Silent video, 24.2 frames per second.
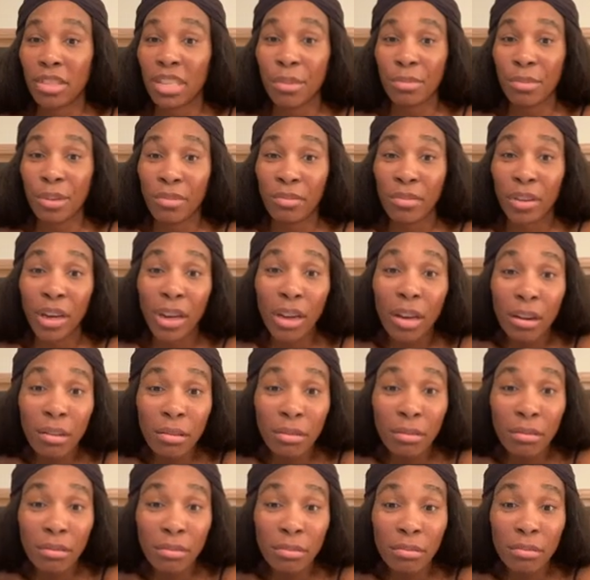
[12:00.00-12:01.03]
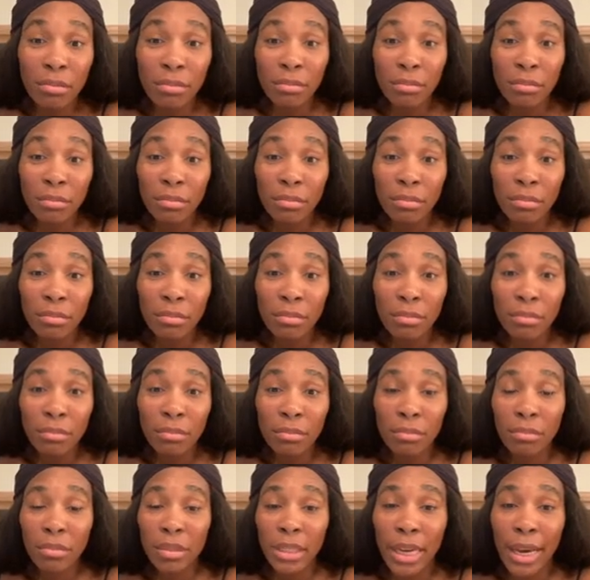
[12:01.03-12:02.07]
send me a video.
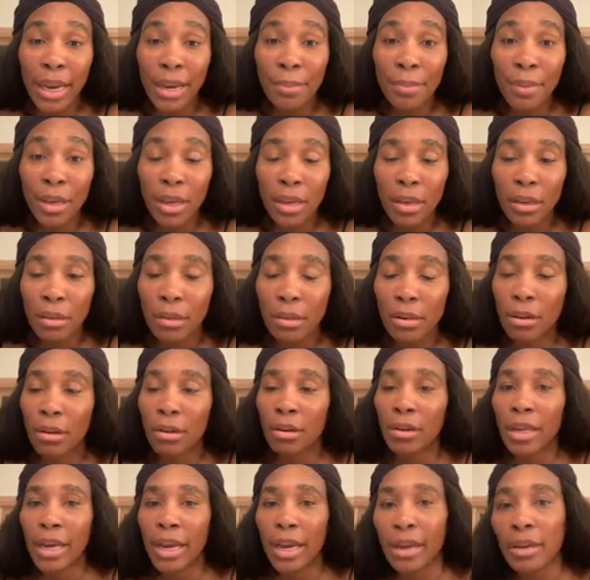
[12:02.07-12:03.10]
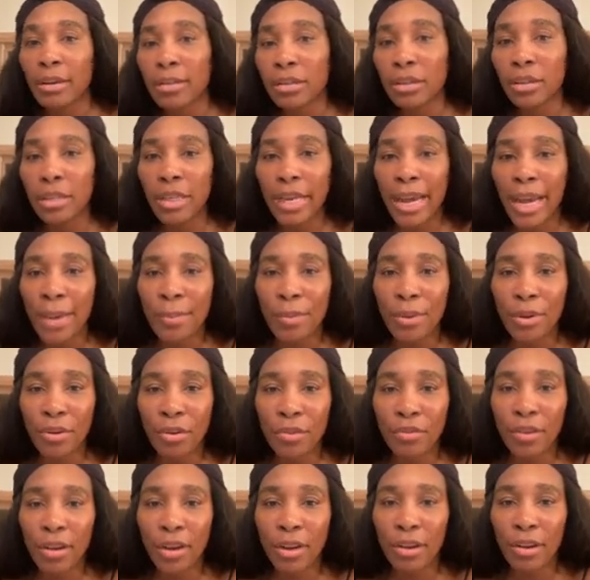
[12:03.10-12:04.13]
Tag me on that. Just tag me on
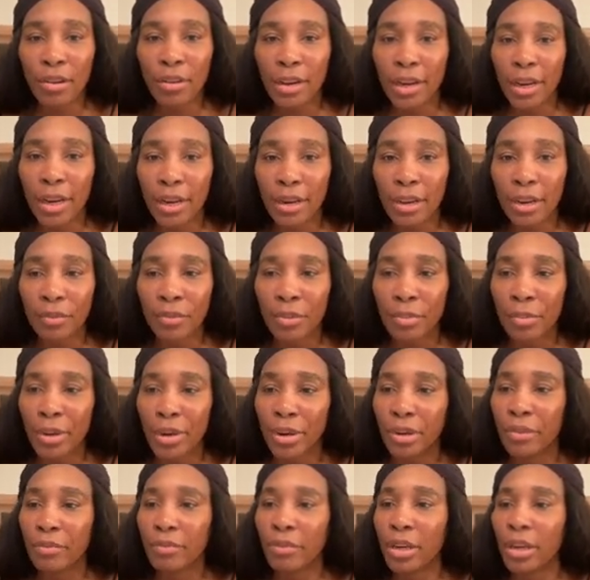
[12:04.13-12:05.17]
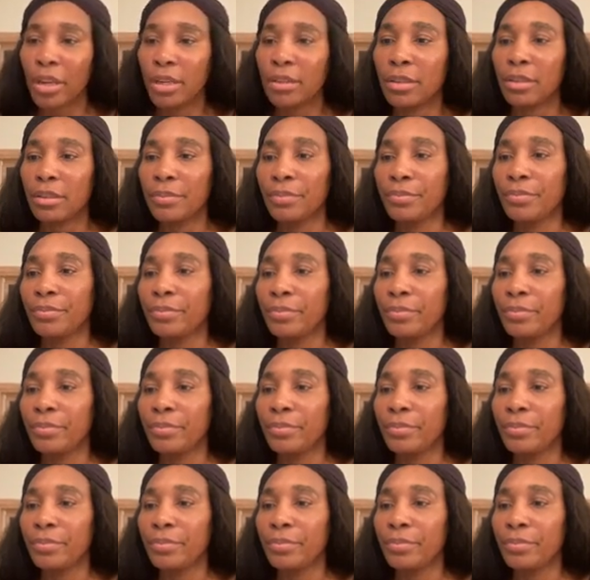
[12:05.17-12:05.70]
your video, and then I can give you better advice.